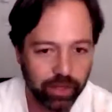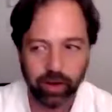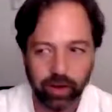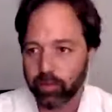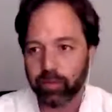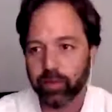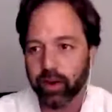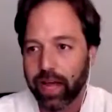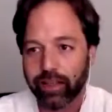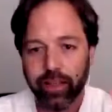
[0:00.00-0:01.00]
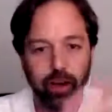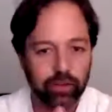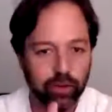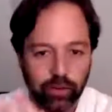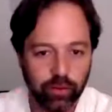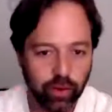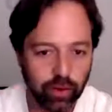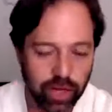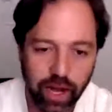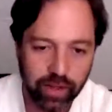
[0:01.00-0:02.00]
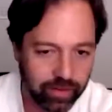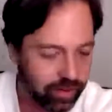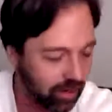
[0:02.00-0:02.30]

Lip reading: they're at the altar of certain gods, and